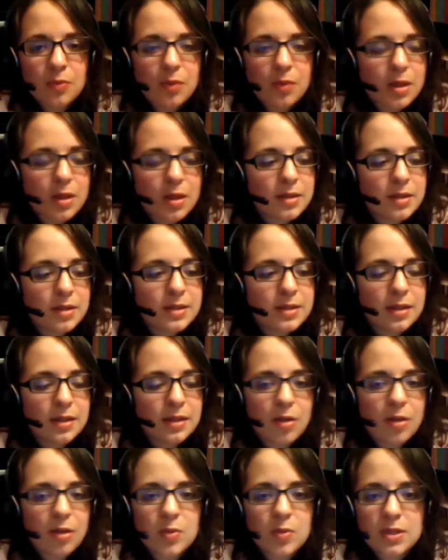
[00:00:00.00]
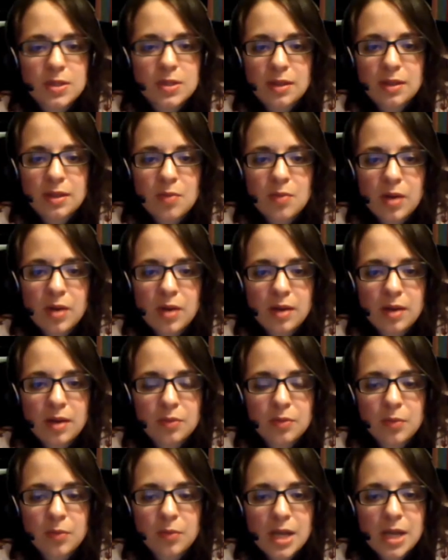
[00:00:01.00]
it's like almost like they went out of
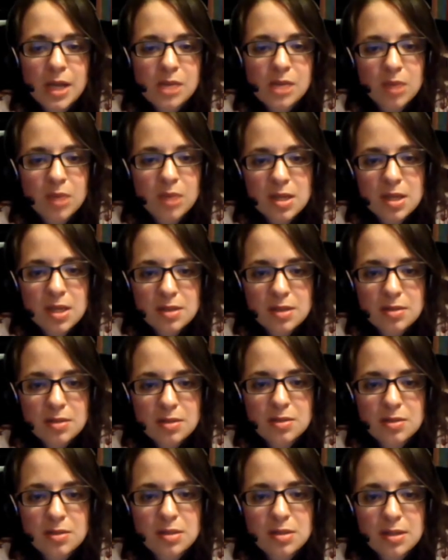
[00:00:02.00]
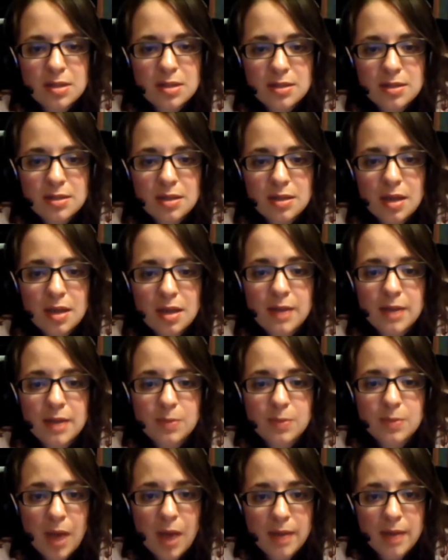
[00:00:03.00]
their way to make it cheesy as
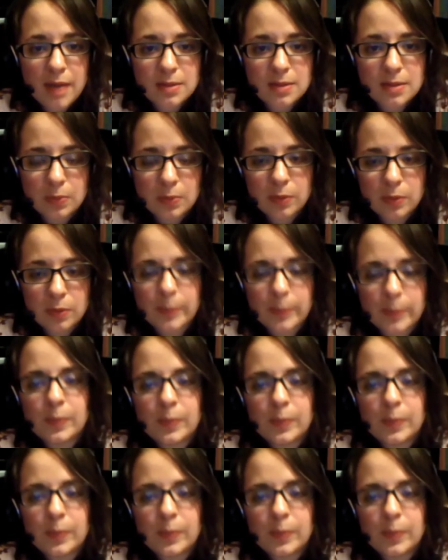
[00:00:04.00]
possible.